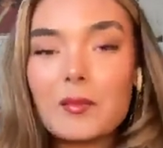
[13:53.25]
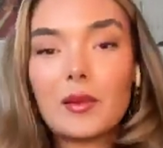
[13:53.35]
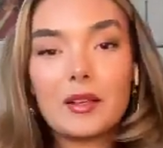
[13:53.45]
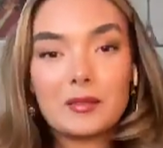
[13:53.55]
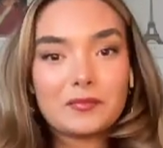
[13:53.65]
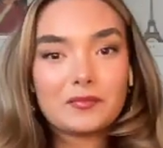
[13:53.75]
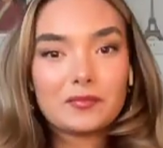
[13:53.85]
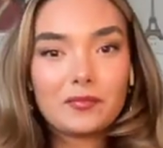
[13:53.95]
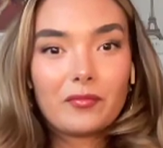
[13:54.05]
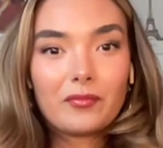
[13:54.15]
But
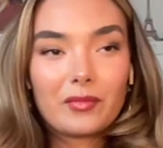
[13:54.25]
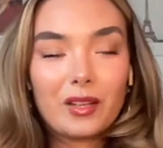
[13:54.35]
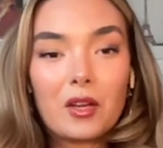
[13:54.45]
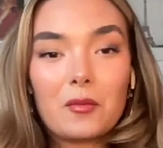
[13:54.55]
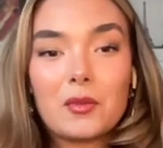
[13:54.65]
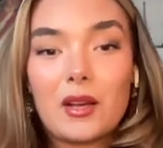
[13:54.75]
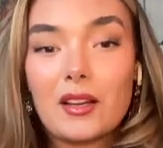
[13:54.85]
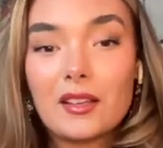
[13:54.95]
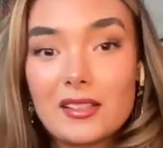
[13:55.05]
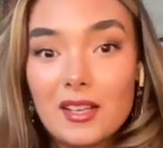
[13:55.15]
I hope you
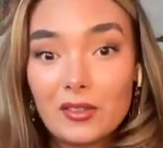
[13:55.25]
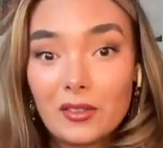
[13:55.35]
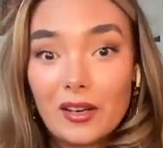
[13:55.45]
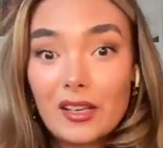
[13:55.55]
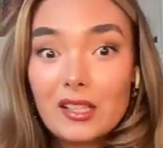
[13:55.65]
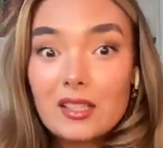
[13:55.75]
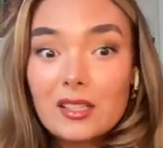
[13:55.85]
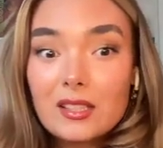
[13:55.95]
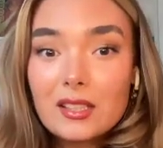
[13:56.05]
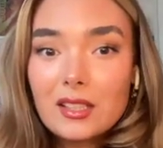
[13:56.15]
guys have a great
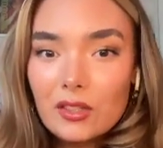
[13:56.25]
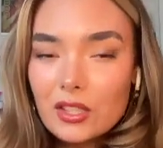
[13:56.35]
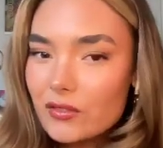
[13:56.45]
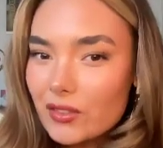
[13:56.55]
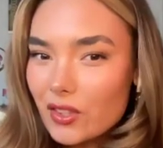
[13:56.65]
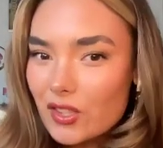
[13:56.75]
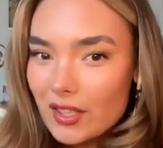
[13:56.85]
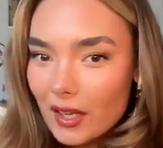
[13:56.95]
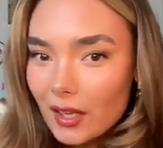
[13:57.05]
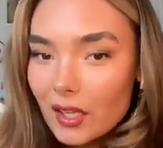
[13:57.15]
rest of your
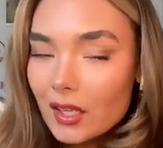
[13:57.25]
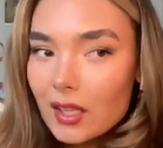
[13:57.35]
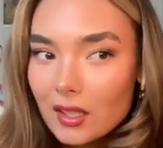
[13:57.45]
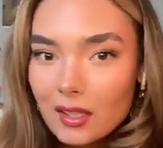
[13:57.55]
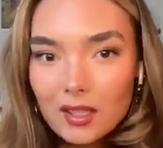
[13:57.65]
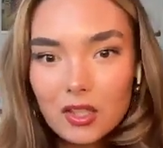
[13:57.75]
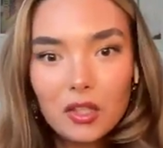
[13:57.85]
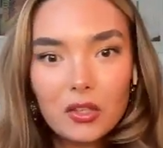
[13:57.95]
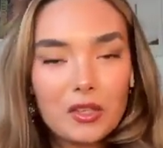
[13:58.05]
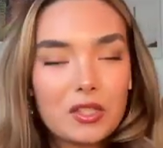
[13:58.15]
day,
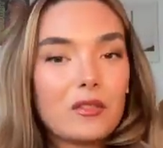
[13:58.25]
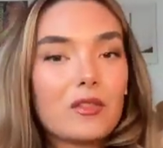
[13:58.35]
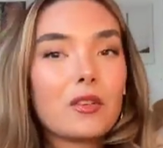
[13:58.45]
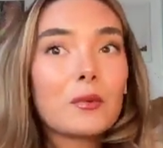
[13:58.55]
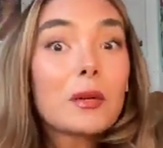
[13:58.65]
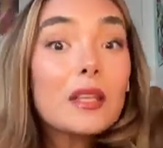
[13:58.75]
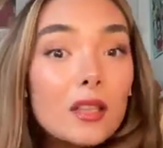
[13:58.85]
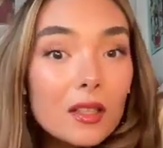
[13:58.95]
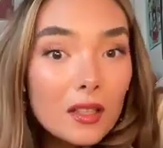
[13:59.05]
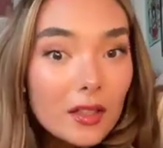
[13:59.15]
rest of your
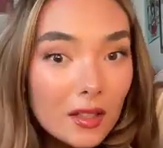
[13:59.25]
week,